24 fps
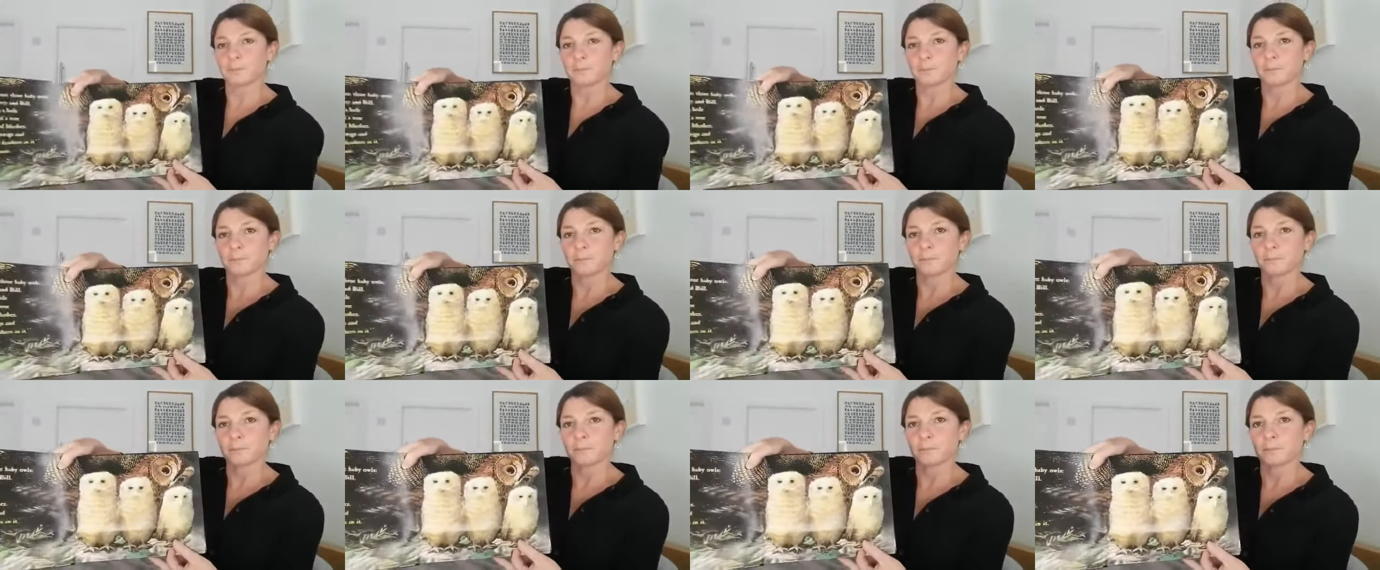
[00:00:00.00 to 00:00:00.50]

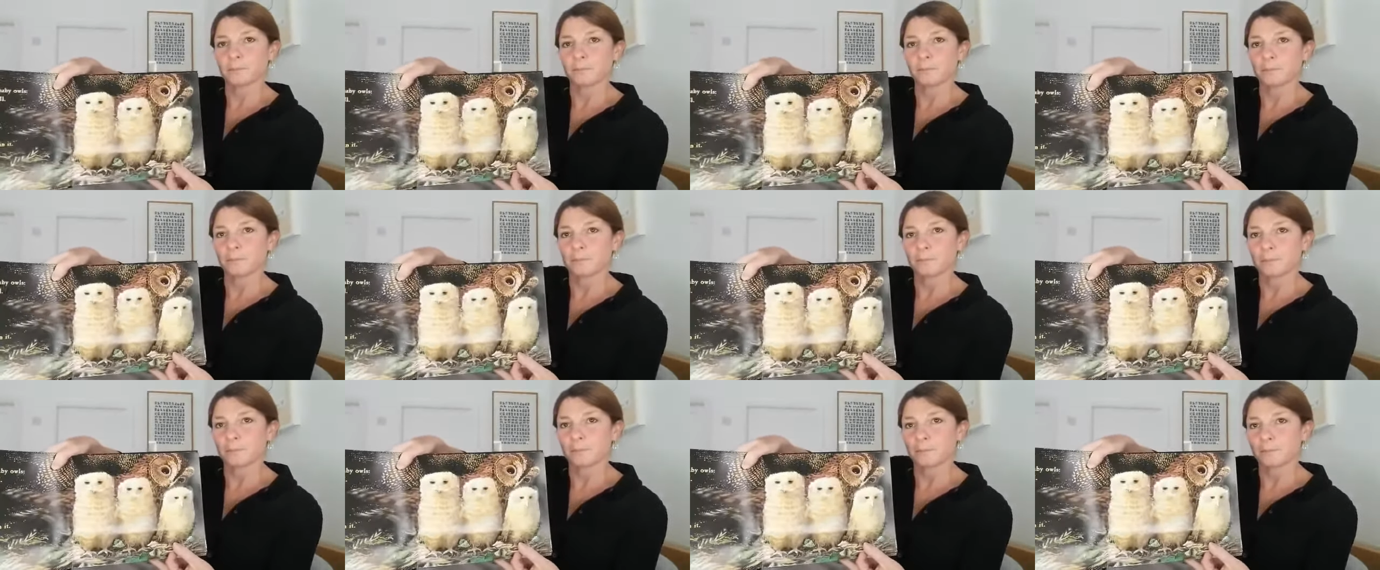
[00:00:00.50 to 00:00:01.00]

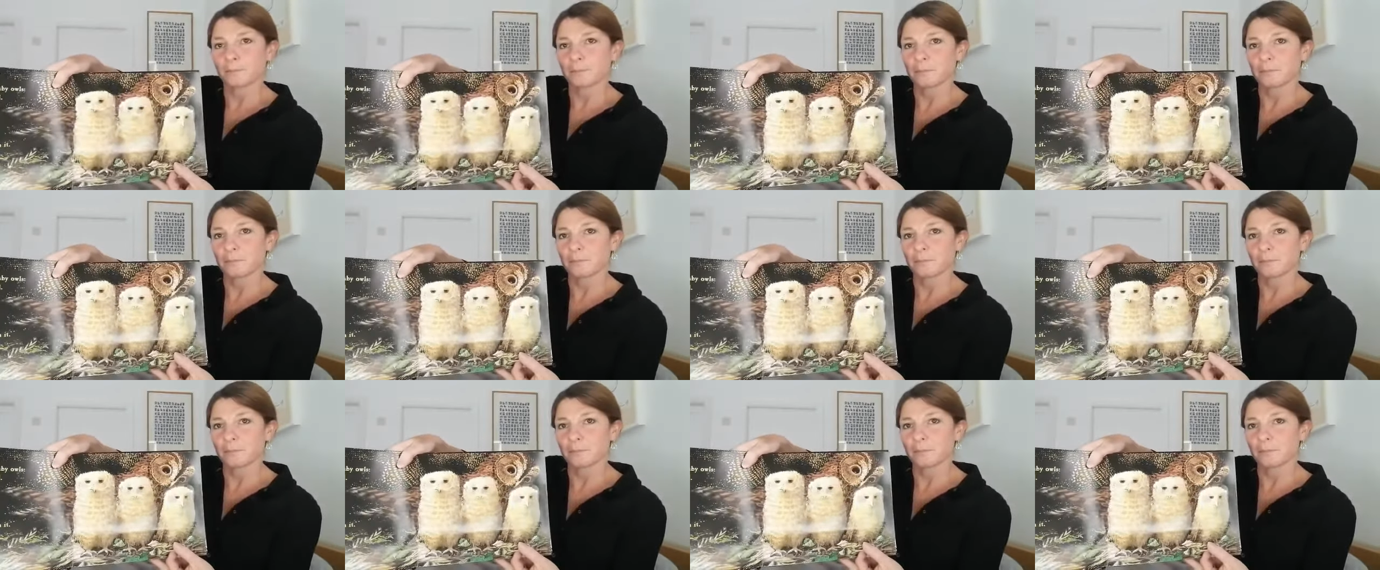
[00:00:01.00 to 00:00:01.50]

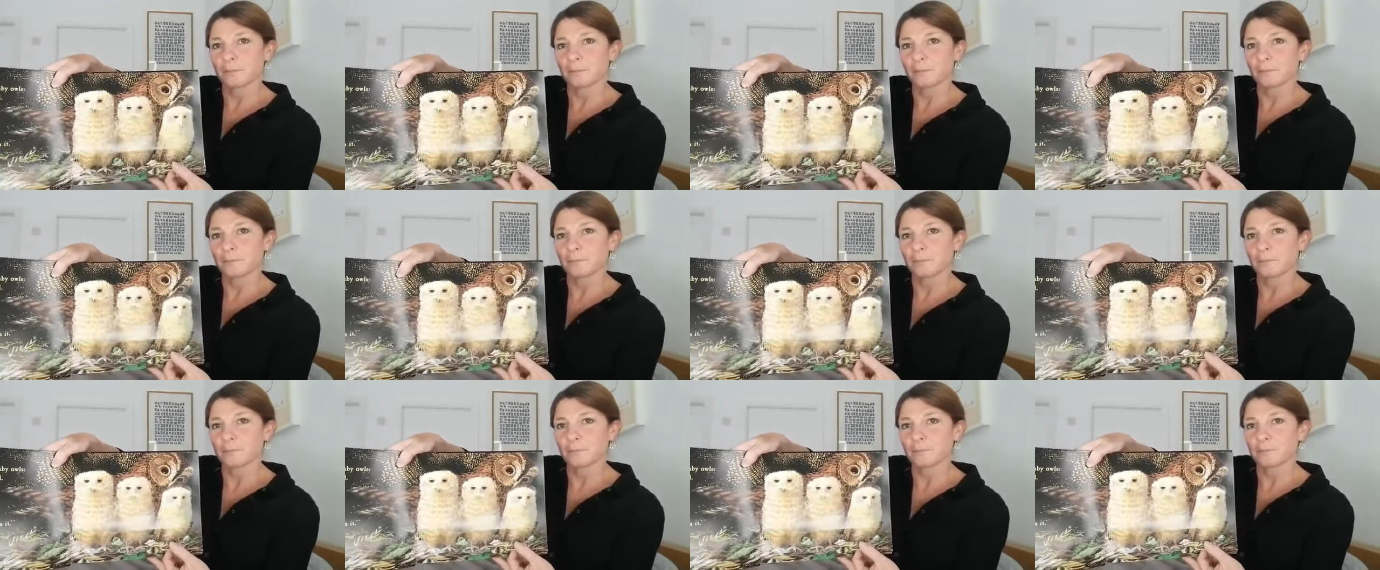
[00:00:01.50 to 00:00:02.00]

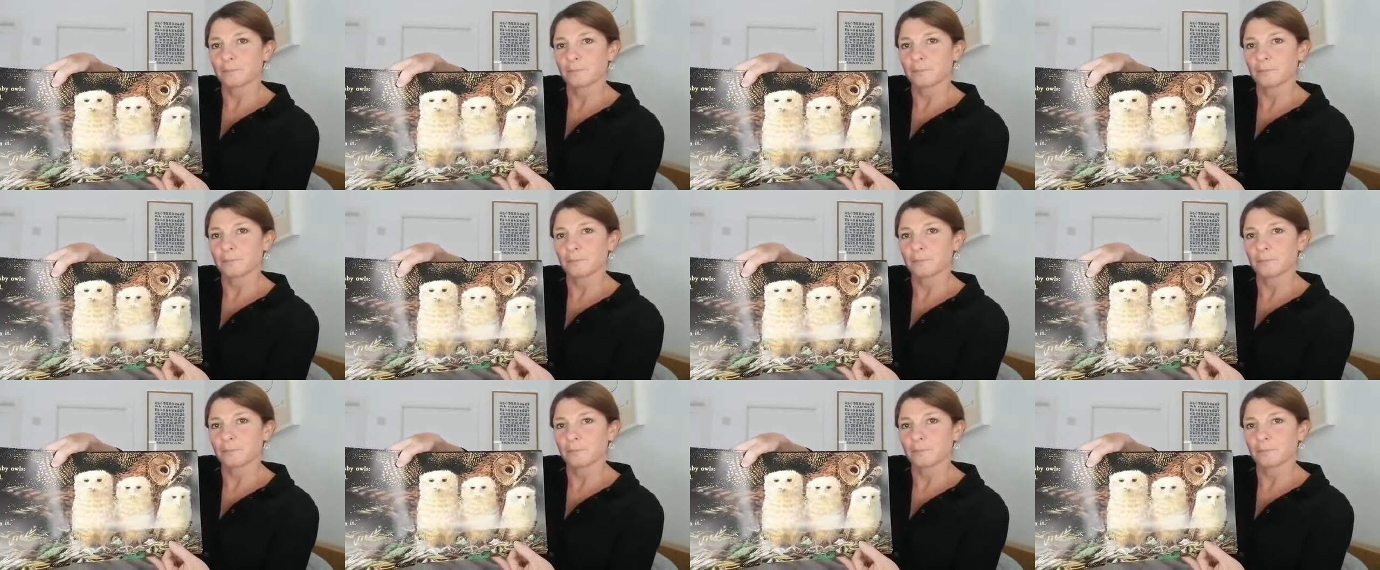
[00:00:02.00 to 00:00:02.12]
No one is speaking in this clip.